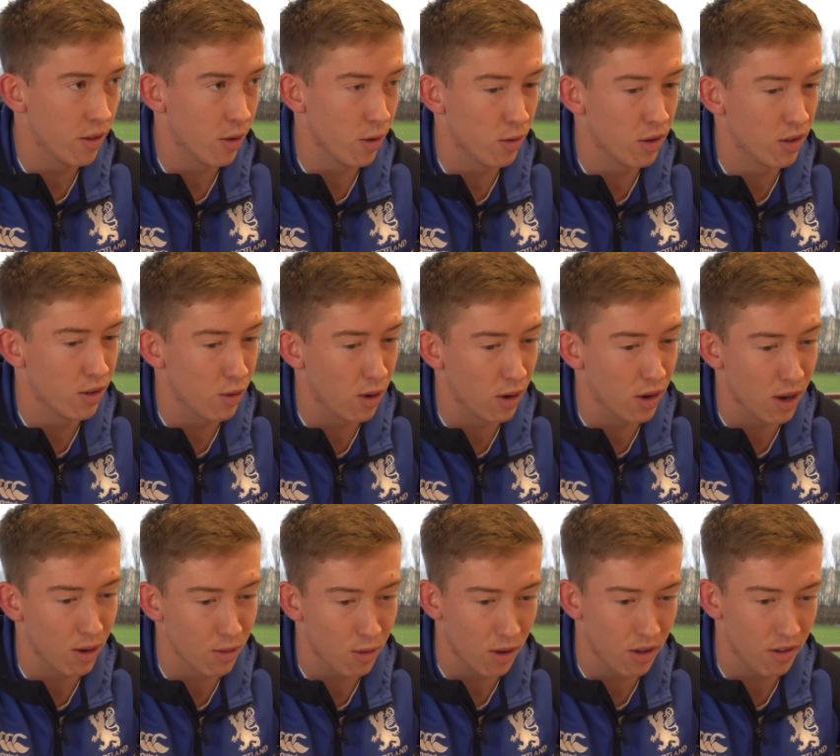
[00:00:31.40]
the World
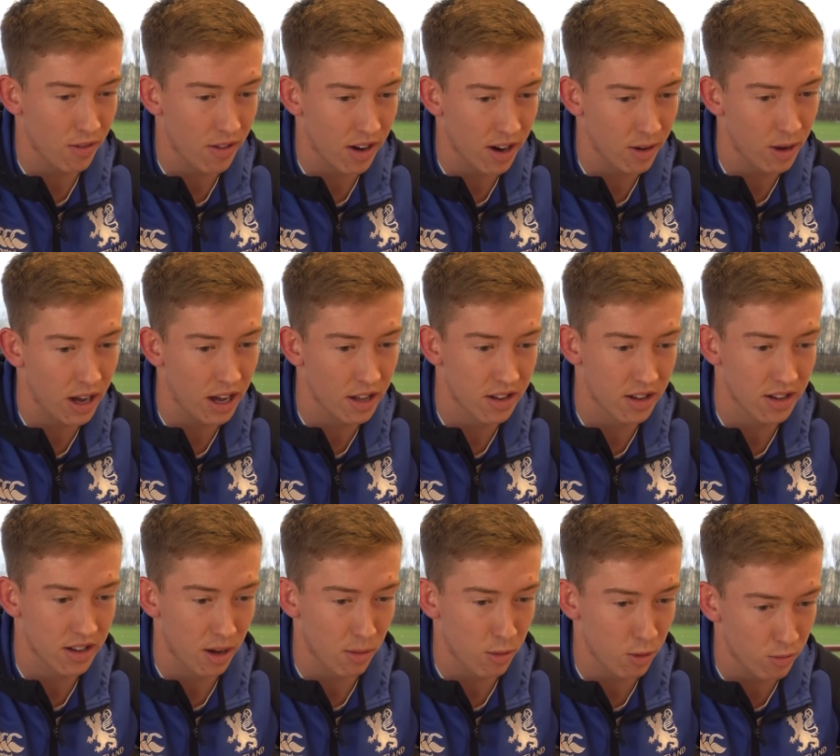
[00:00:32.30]
Cup qualifier, we had a
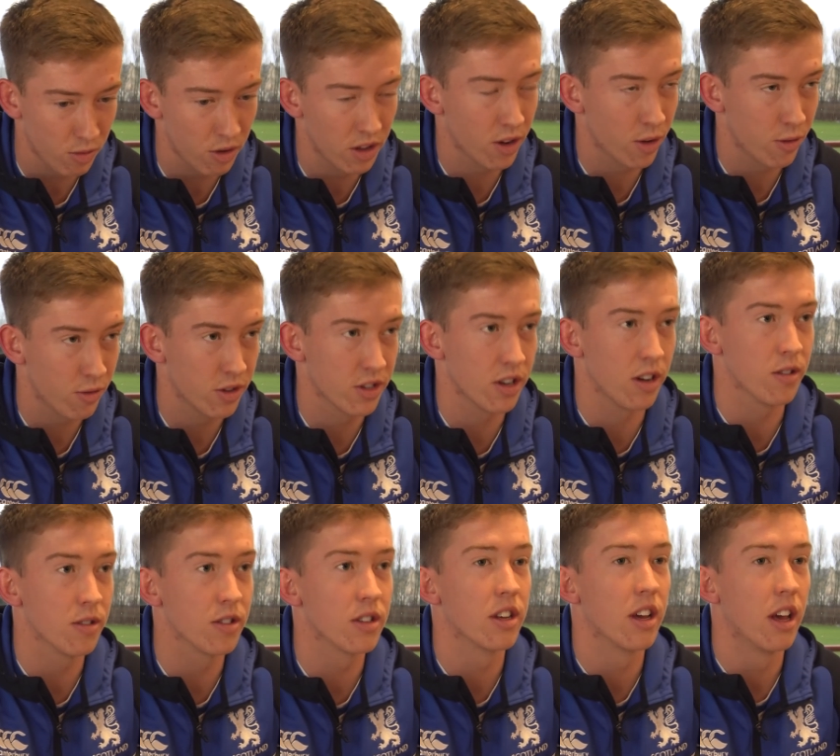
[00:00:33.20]
couple of really good
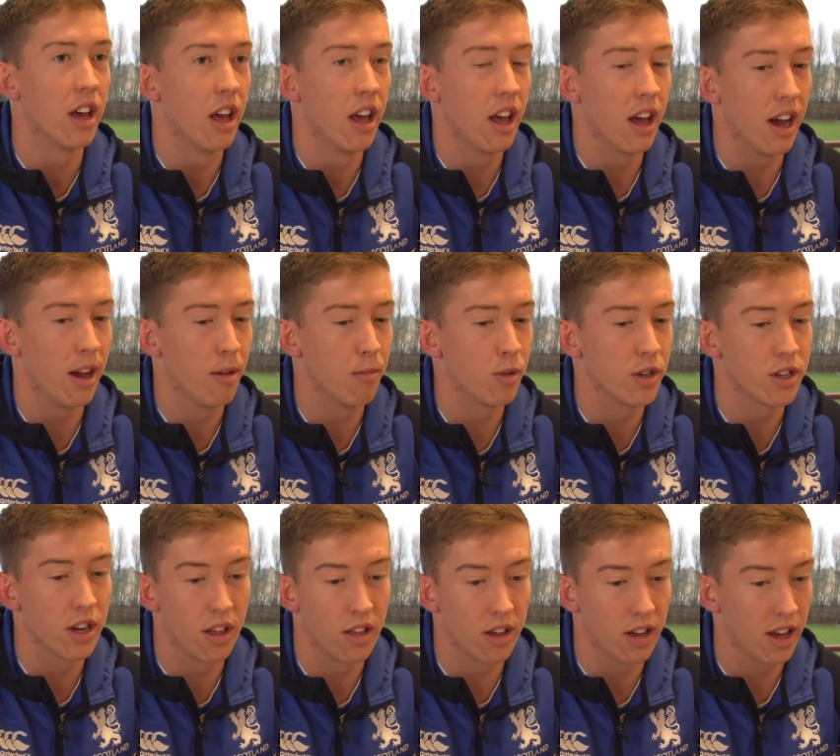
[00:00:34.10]
results,
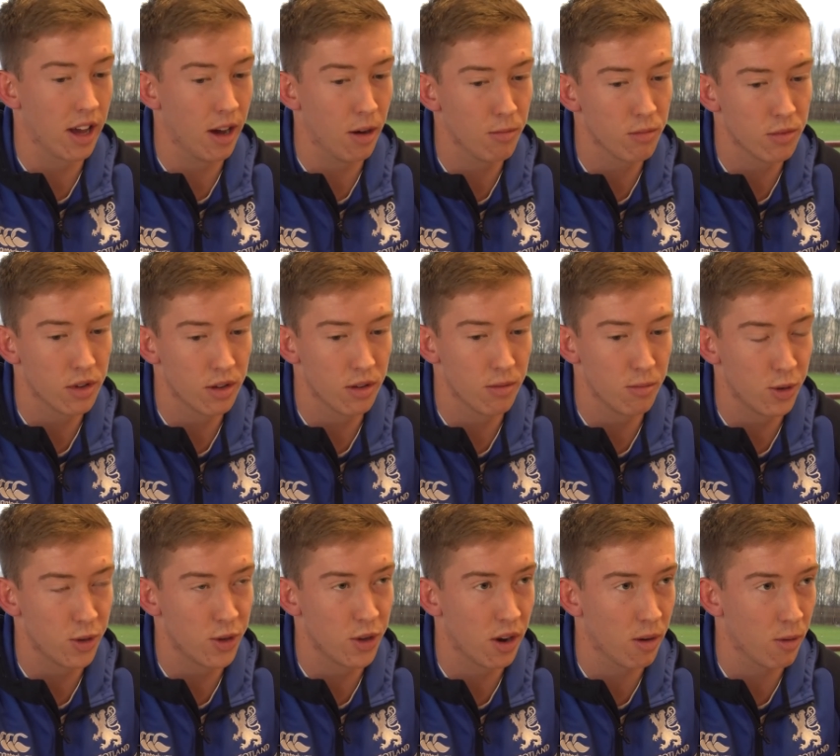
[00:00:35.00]
which I think helped
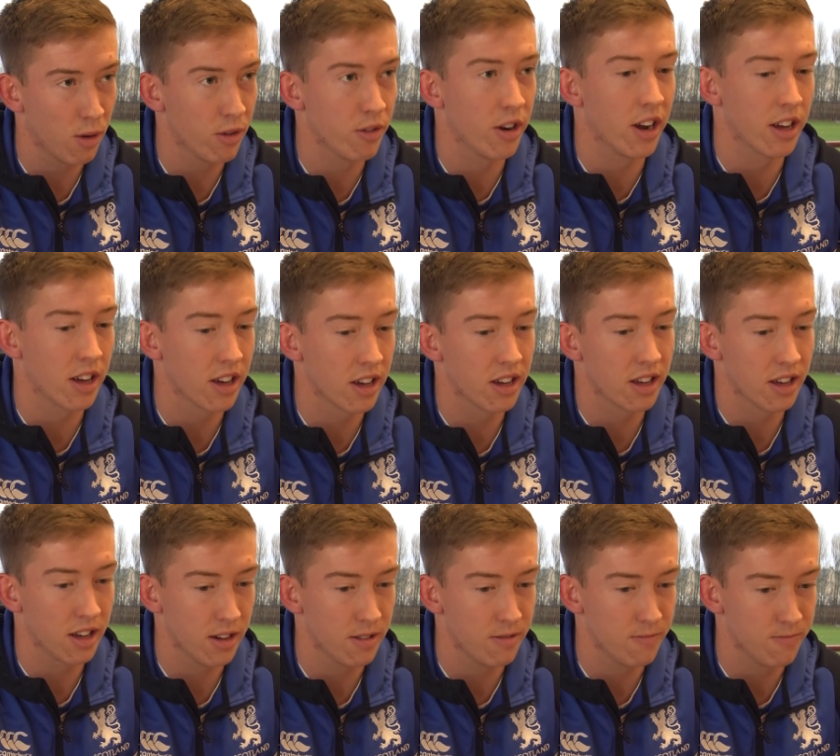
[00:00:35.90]
boosted our world ranking,
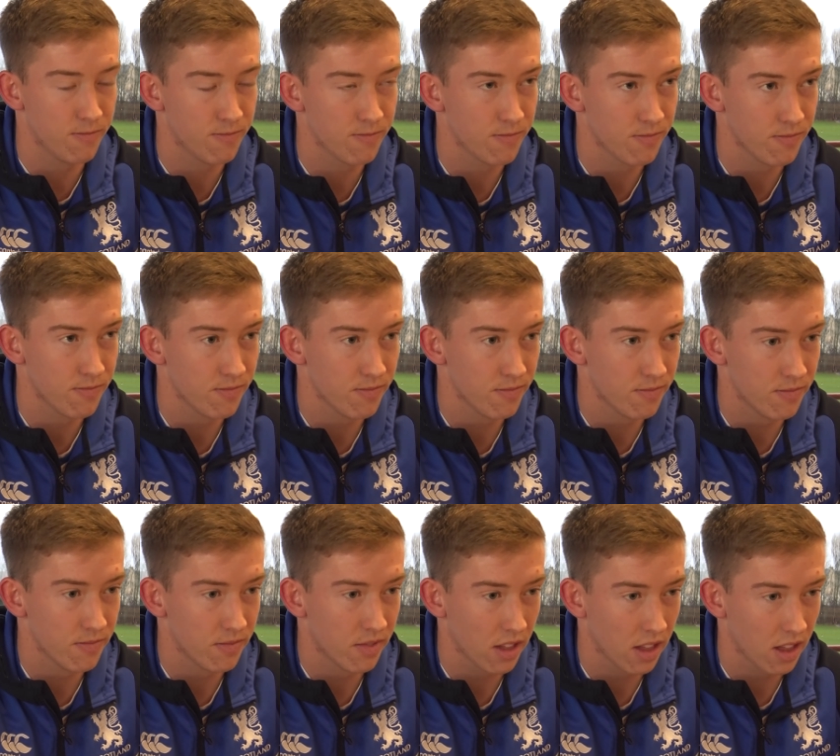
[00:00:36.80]

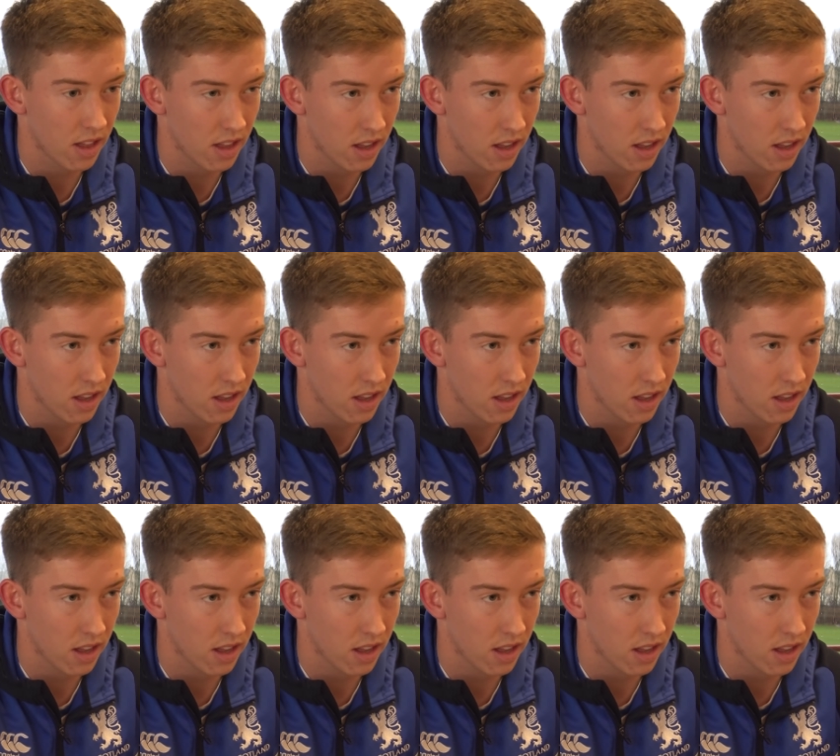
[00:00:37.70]
yeah.